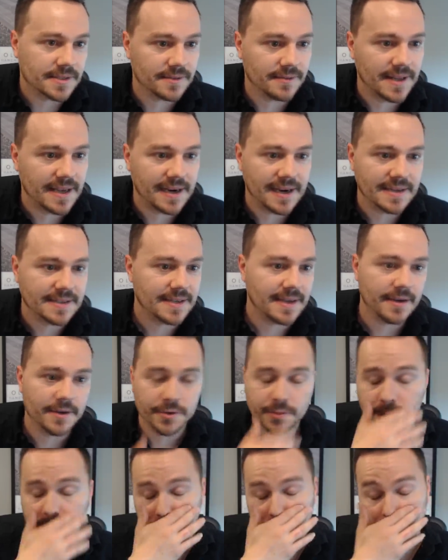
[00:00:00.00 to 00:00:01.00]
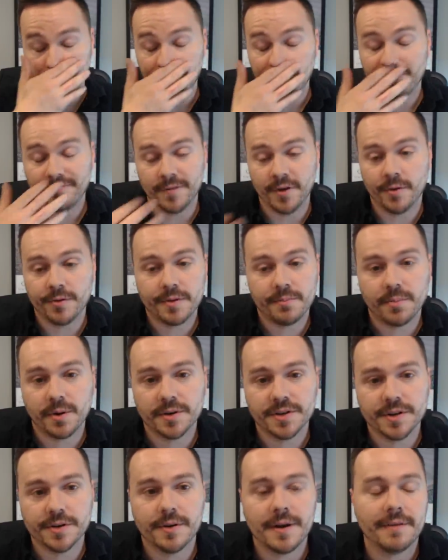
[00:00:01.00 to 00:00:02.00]
Like I say on Twitter, the only
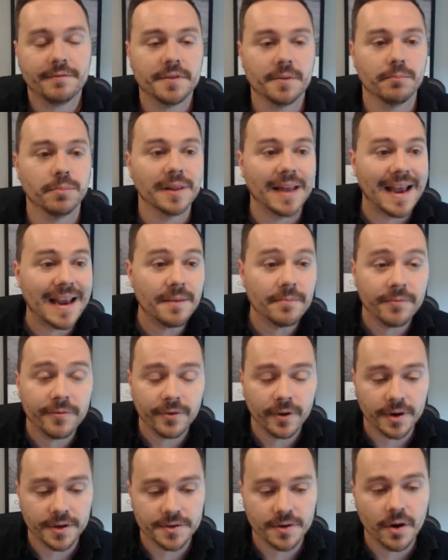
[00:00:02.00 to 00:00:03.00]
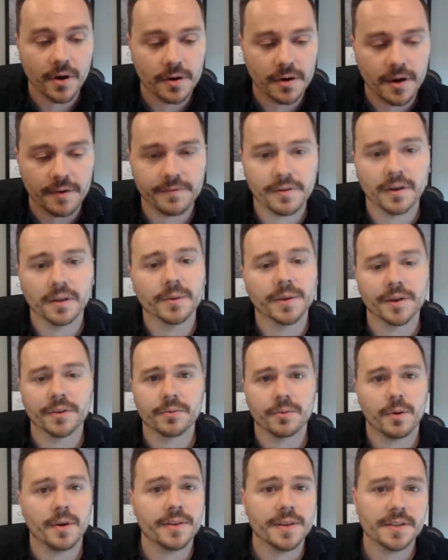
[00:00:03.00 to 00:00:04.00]
person you have to blame for Qatar not following
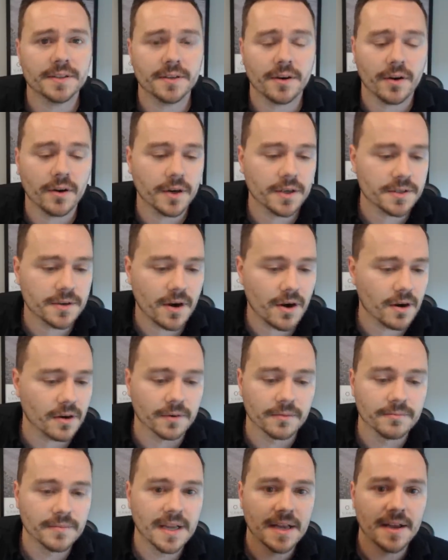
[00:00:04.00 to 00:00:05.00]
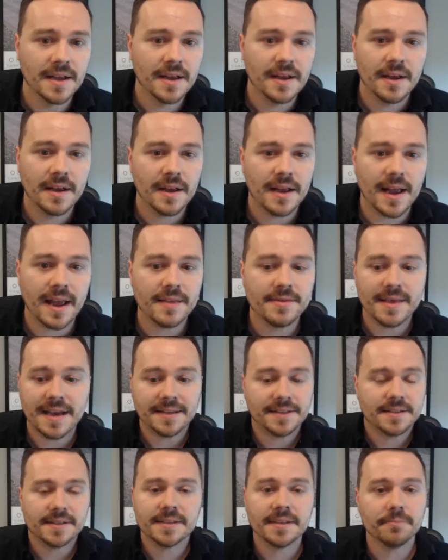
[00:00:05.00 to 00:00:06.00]
through on this are Qatar. And
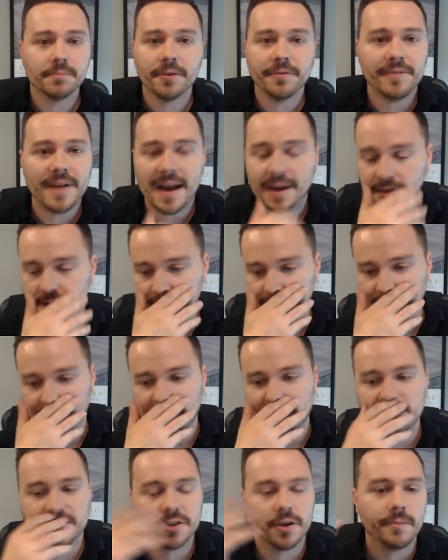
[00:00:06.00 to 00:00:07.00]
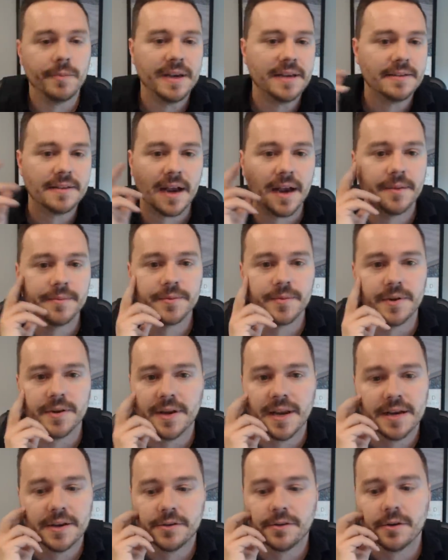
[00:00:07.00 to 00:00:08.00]
that's the simple fact of it. So many times when you
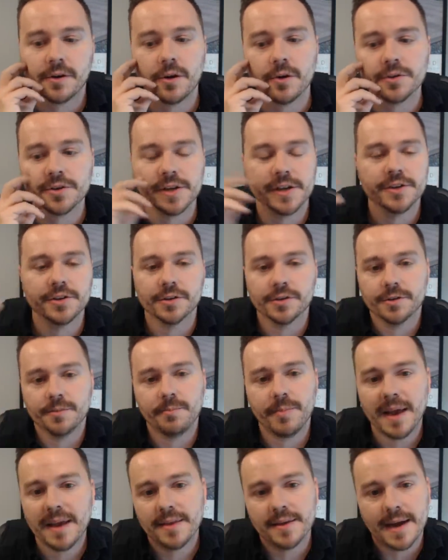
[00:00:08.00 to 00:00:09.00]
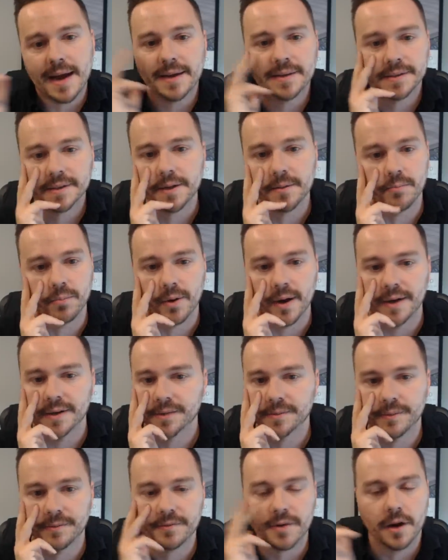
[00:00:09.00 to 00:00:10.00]
get into negotiations, you pay the asking
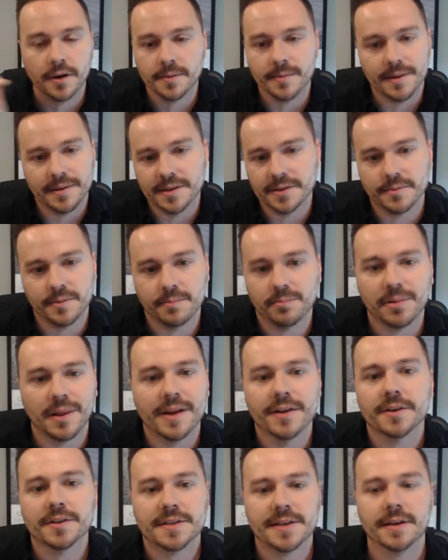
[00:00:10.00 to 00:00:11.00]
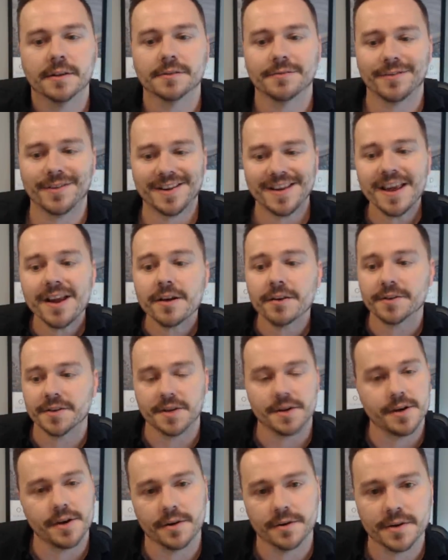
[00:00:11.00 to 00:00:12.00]
price. We've talked about this with player sales for years
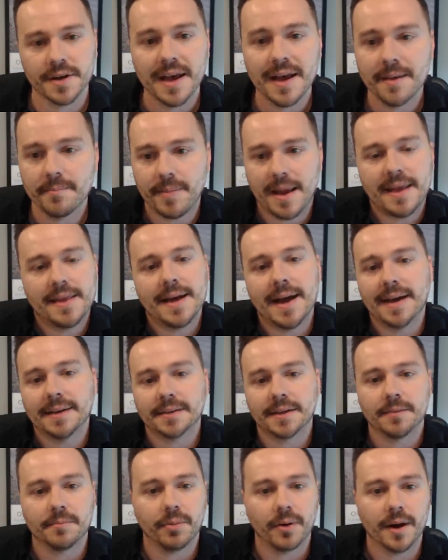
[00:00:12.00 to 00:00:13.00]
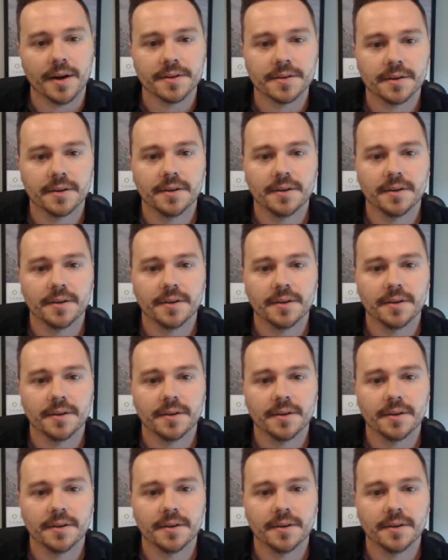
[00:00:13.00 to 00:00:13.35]
and years. Pay the asking price.